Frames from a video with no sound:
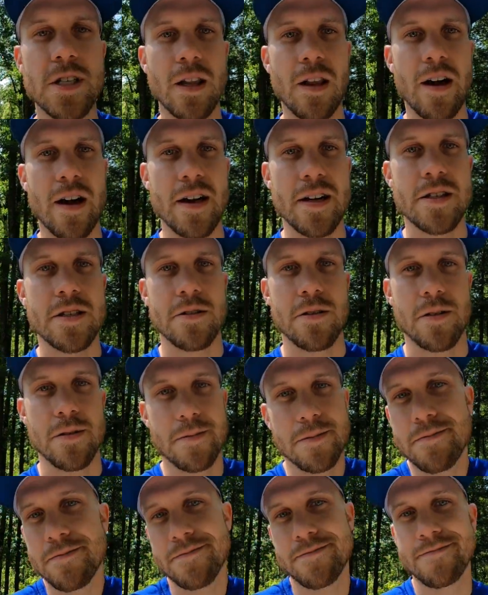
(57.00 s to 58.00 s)
July,
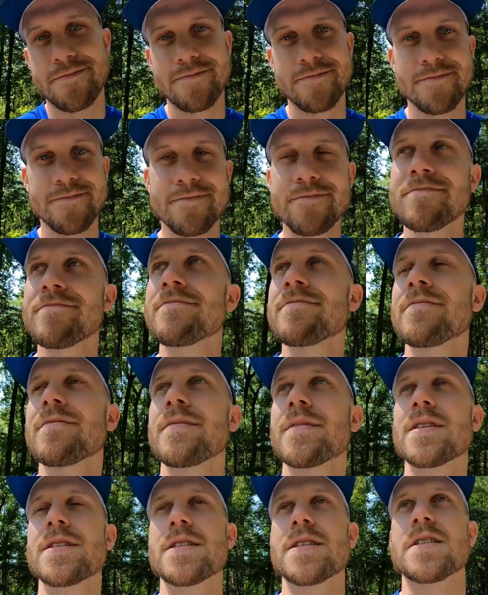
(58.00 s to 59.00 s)
so
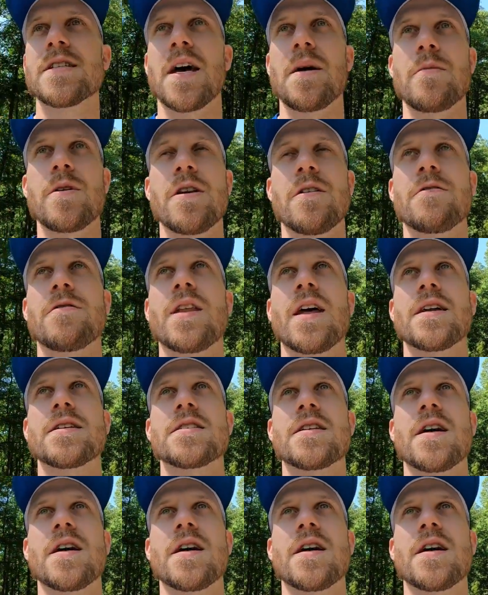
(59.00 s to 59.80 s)
it's the time of year for that